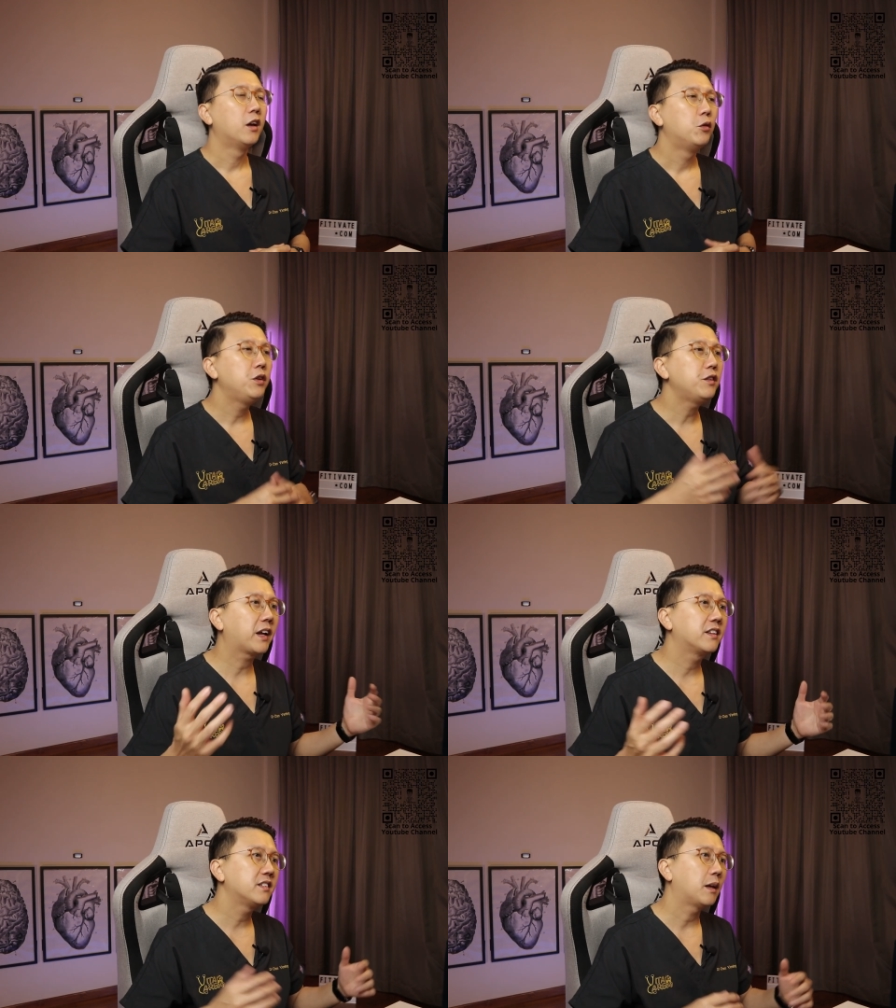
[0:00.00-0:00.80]
Risk
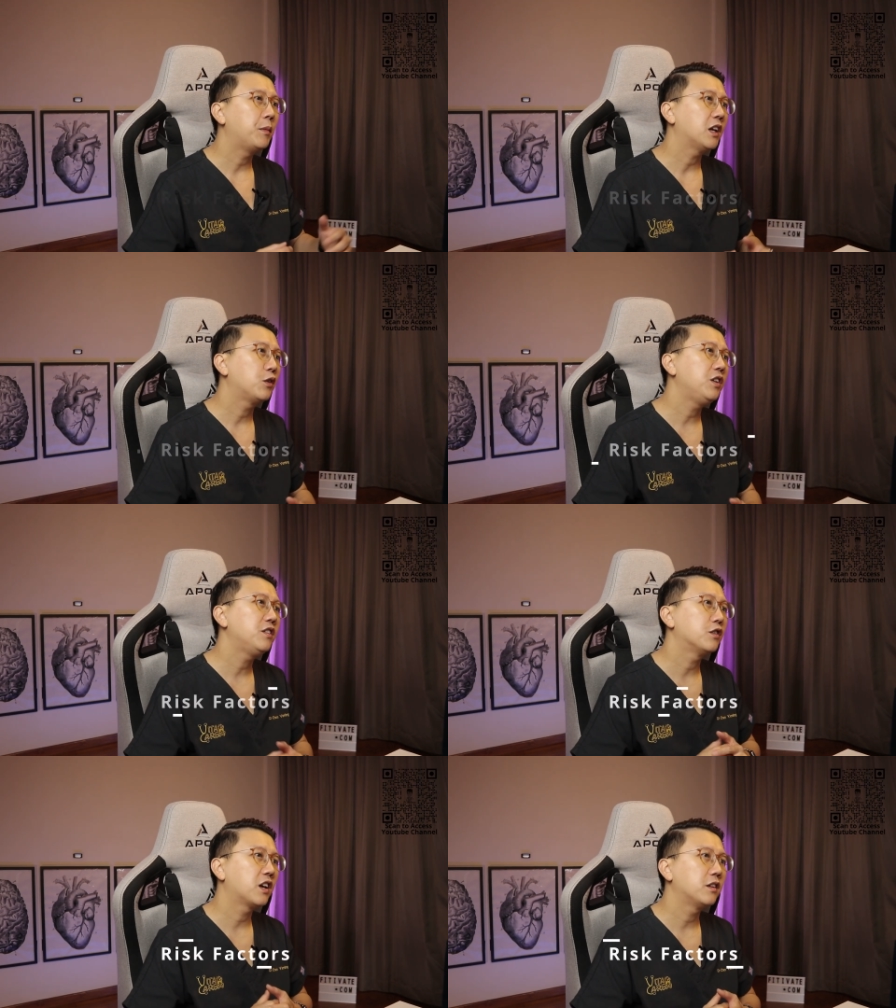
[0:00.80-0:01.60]
factors that may
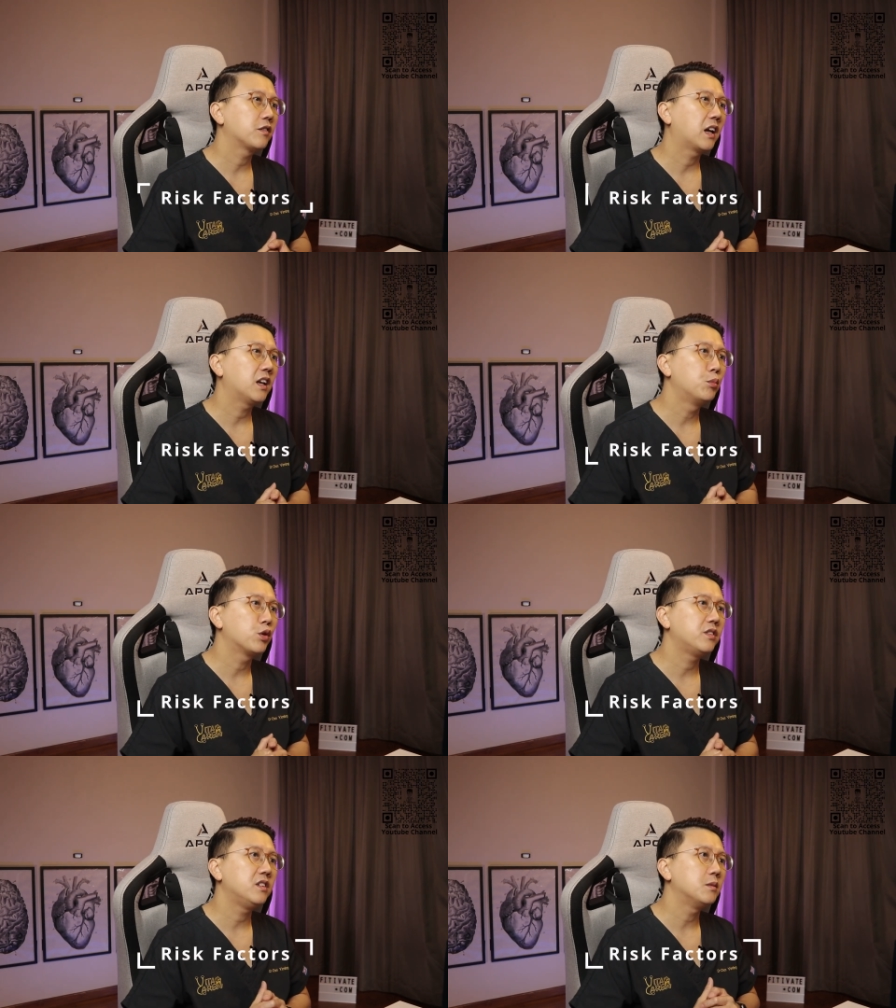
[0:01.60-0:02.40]
increase your chance of getting
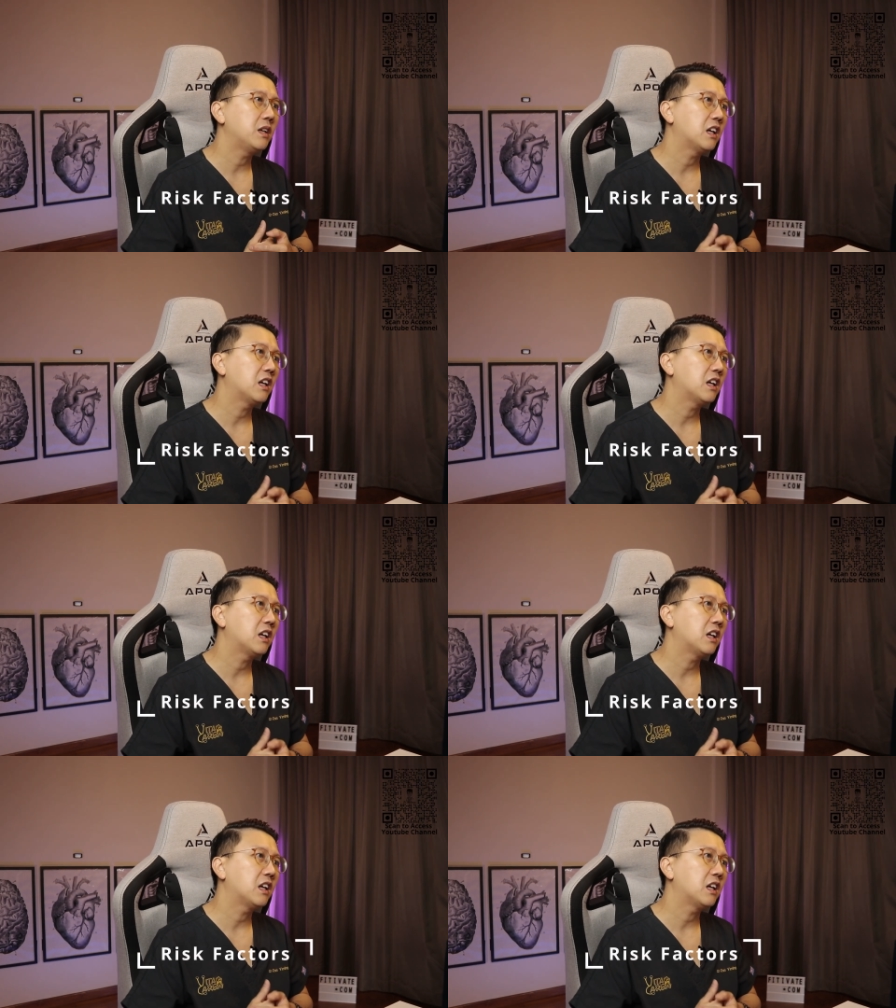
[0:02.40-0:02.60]
bruxism